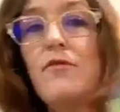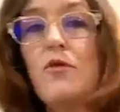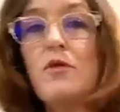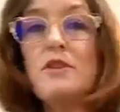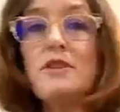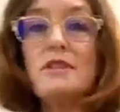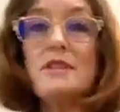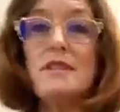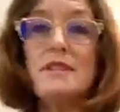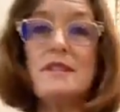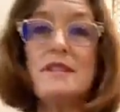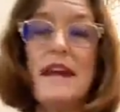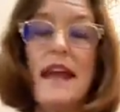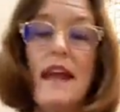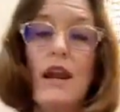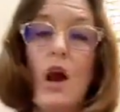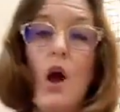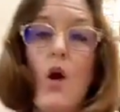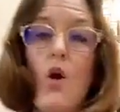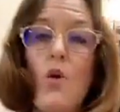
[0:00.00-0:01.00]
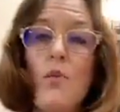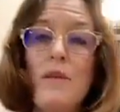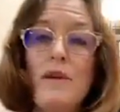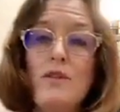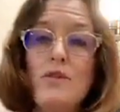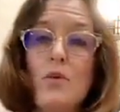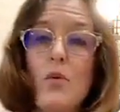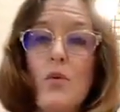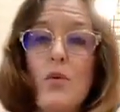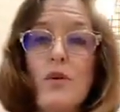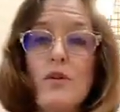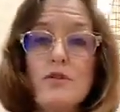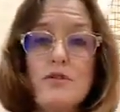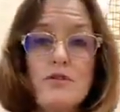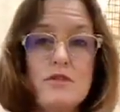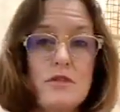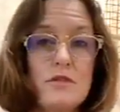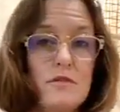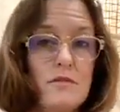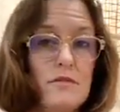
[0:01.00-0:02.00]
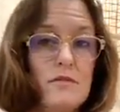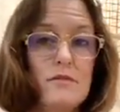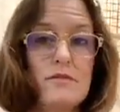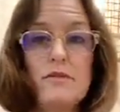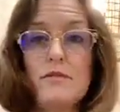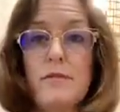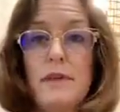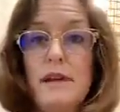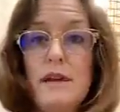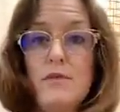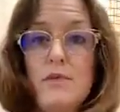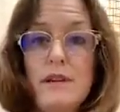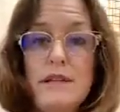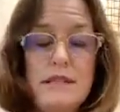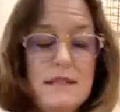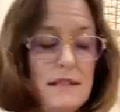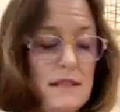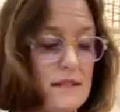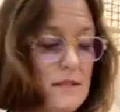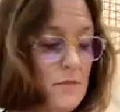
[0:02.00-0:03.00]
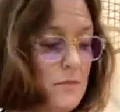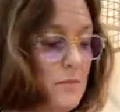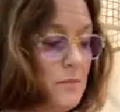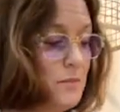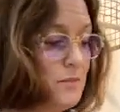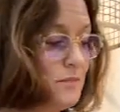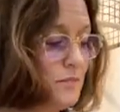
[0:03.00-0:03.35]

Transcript: forced to stay at home indoors for many reasons.